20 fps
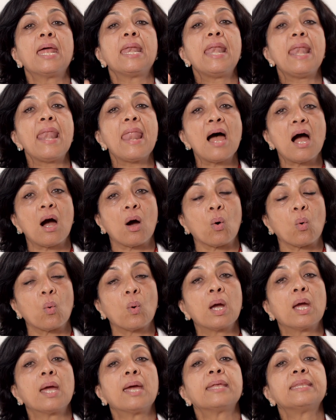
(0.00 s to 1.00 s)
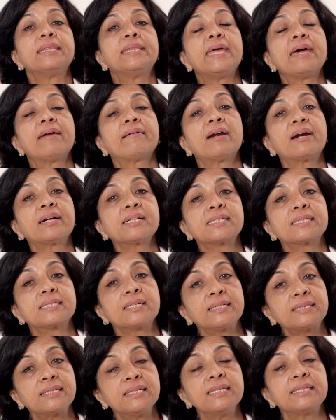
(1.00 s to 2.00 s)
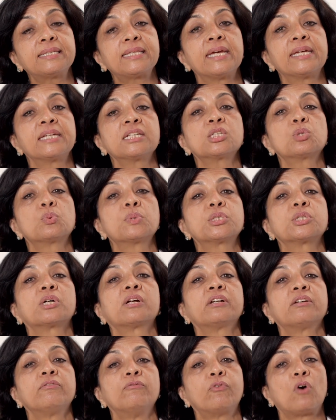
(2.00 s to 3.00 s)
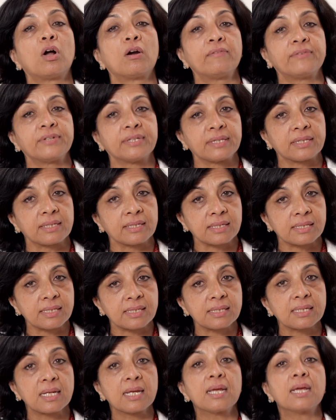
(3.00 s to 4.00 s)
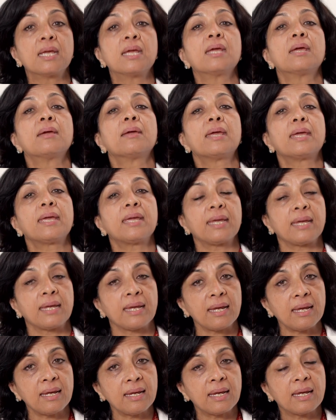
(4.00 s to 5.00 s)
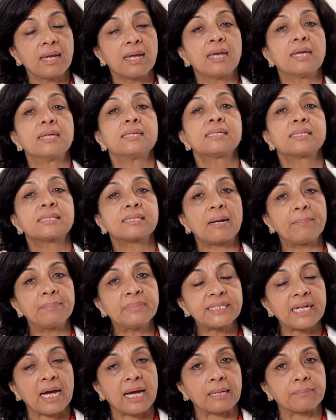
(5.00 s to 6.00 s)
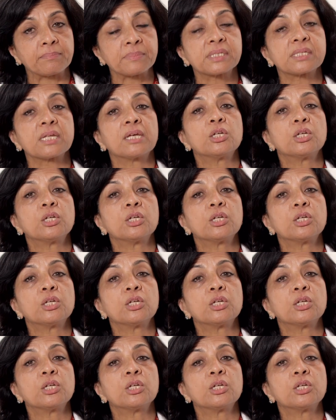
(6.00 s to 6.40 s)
Now, there are certain things which are involved in this. A, sometimes